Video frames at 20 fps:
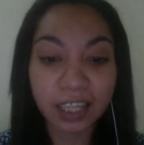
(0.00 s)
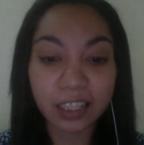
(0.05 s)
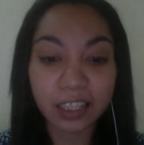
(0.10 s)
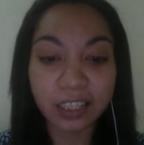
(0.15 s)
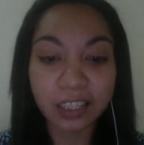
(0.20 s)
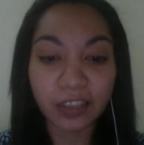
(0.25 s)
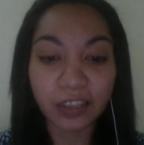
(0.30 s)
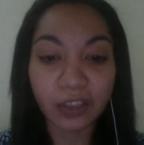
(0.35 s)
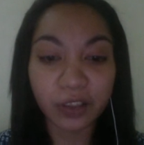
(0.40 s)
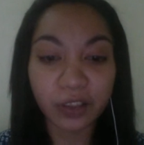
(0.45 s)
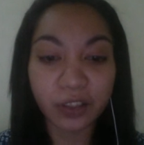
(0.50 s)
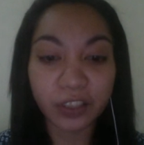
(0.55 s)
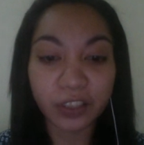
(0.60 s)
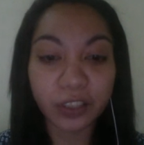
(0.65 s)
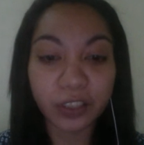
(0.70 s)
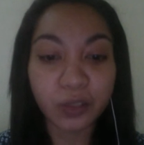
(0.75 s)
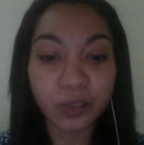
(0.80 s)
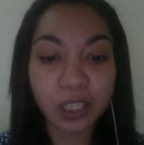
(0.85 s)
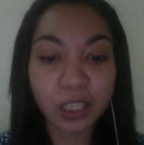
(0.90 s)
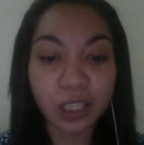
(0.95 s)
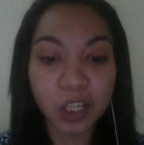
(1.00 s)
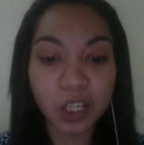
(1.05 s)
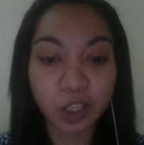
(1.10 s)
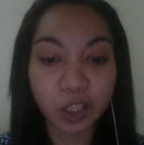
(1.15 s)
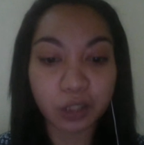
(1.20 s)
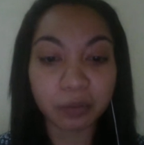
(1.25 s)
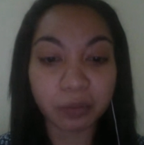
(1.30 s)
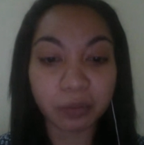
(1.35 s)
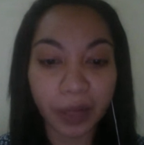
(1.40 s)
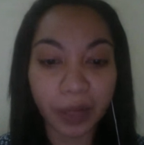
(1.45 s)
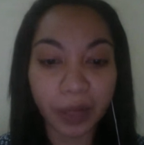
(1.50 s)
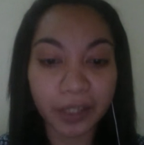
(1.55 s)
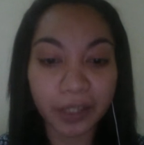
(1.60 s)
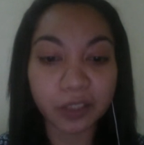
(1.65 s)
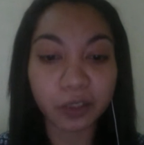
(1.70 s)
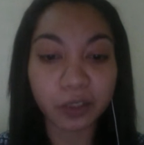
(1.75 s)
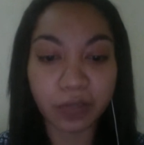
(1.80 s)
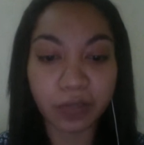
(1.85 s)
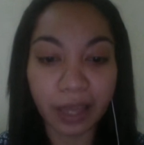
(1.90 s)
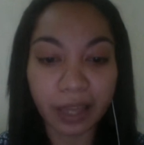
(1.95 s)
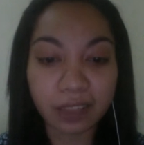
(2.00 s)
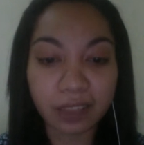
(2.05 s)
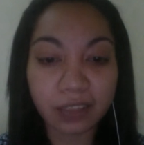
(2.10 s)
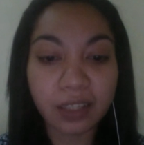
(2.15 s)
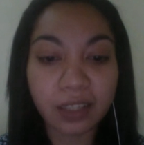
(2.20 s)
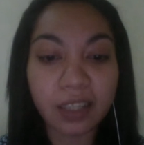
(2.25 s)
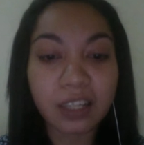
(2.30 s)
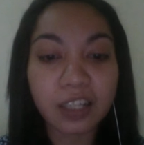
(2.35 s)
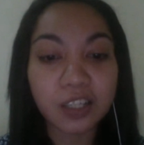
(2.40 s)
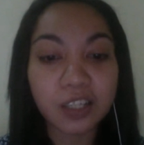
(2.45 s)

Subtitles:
another youth session prior to that.